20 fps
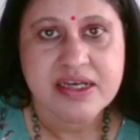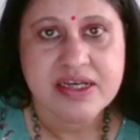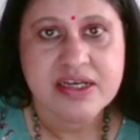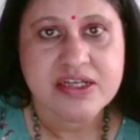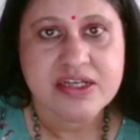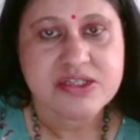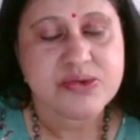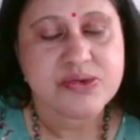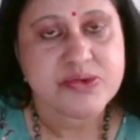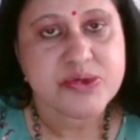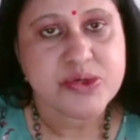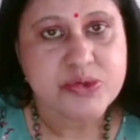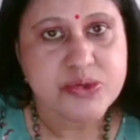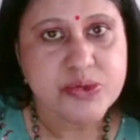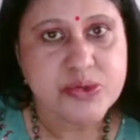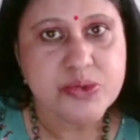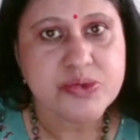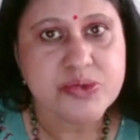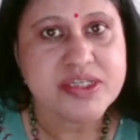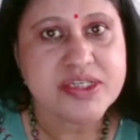So you
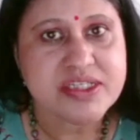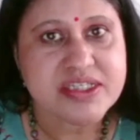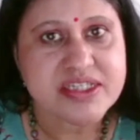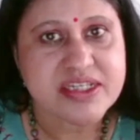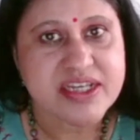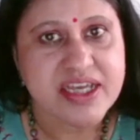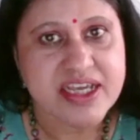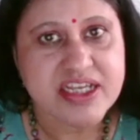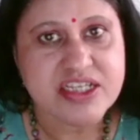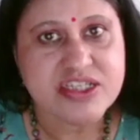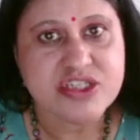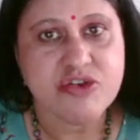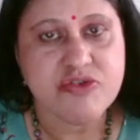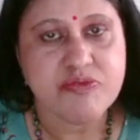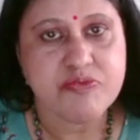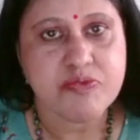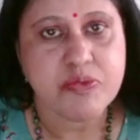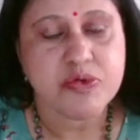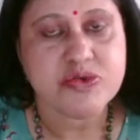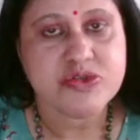do this range of
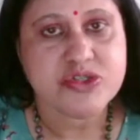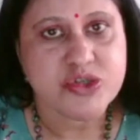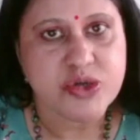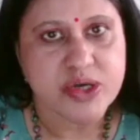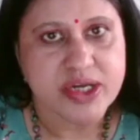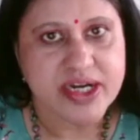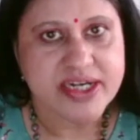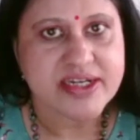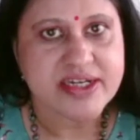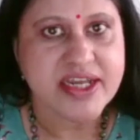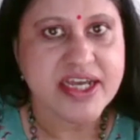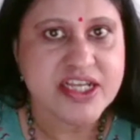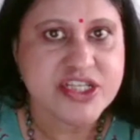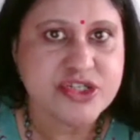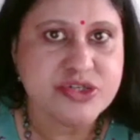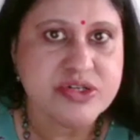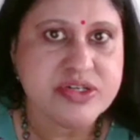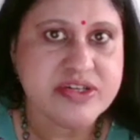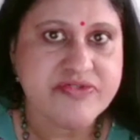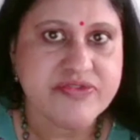posts, you are attached
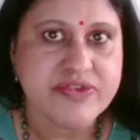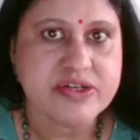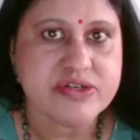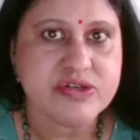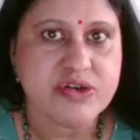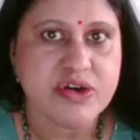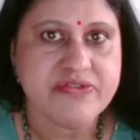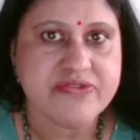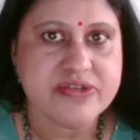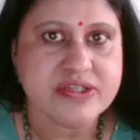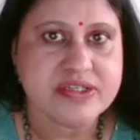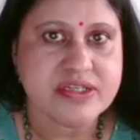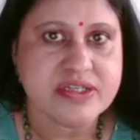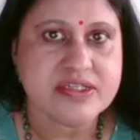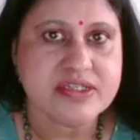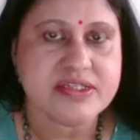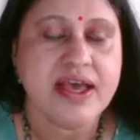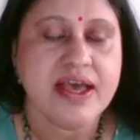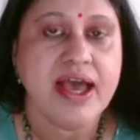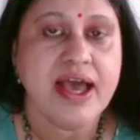to different
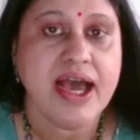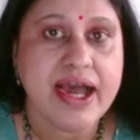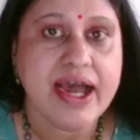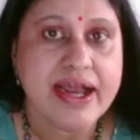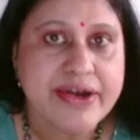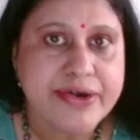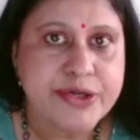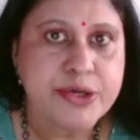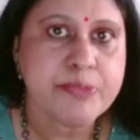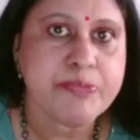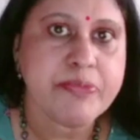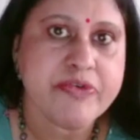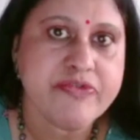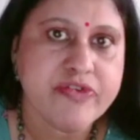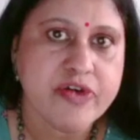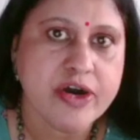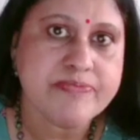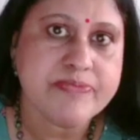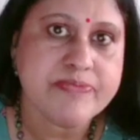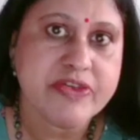offices, and you
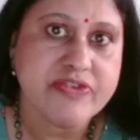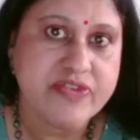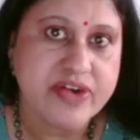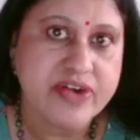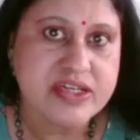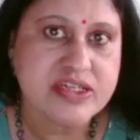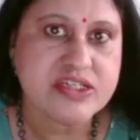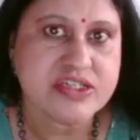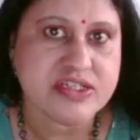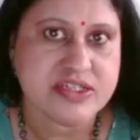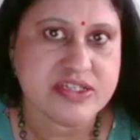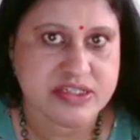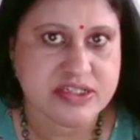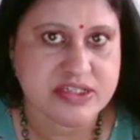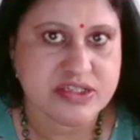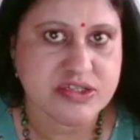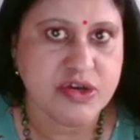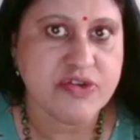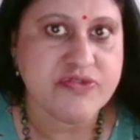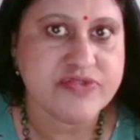perform the functions
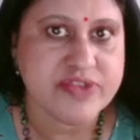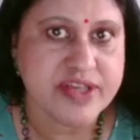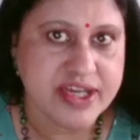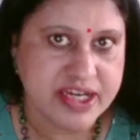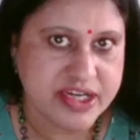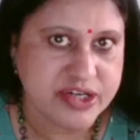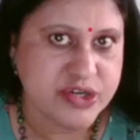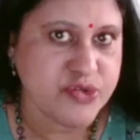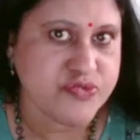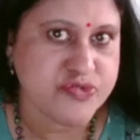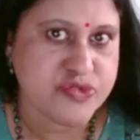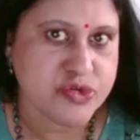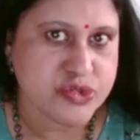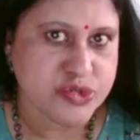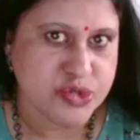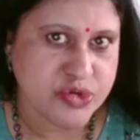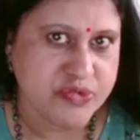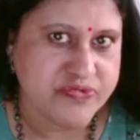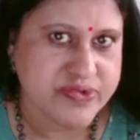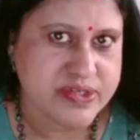of the head of those
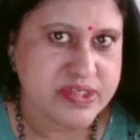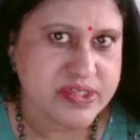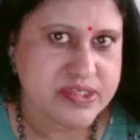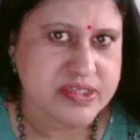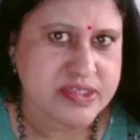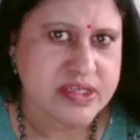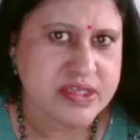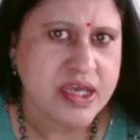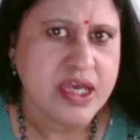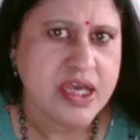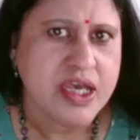offices.